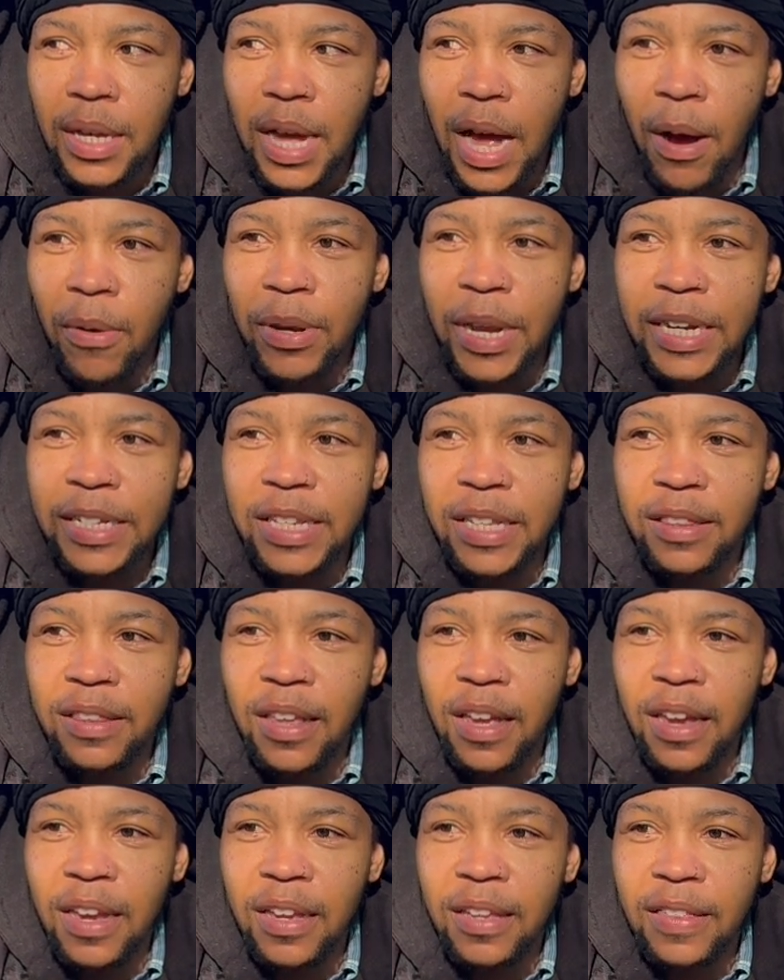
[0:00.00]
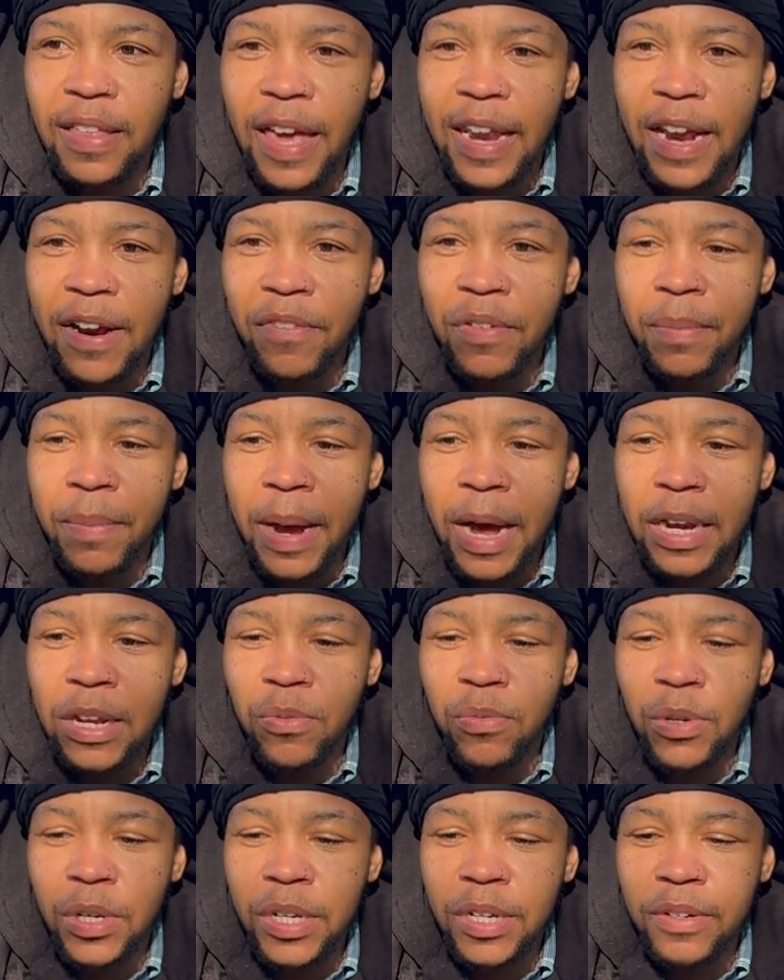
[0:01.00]
I would like to think that everybody
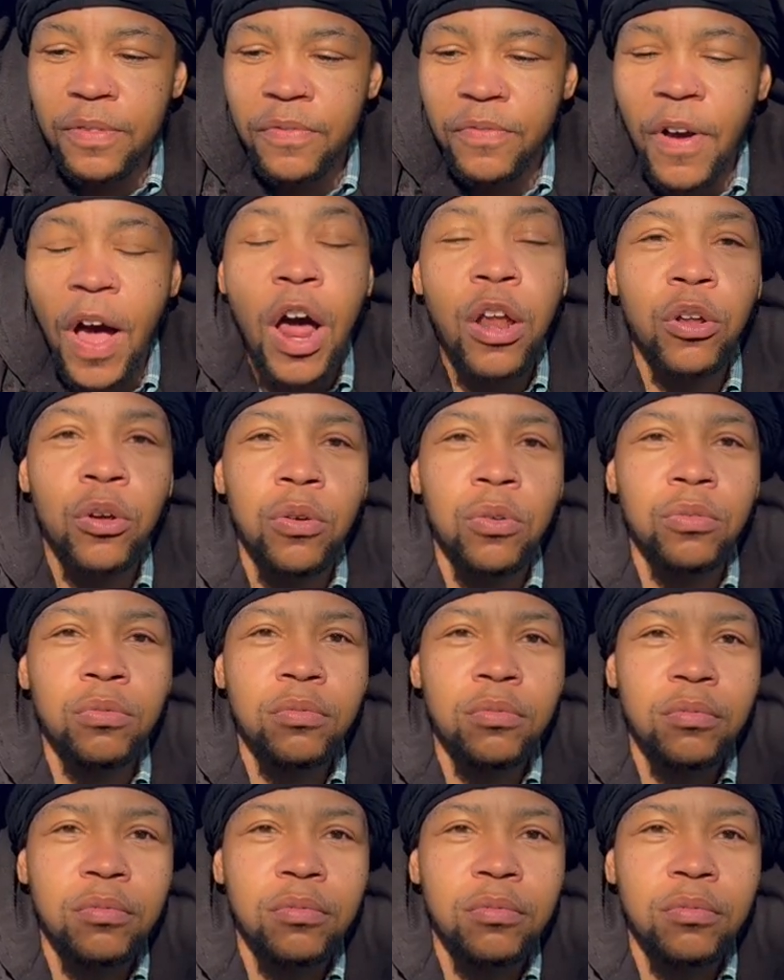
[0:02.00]
would follow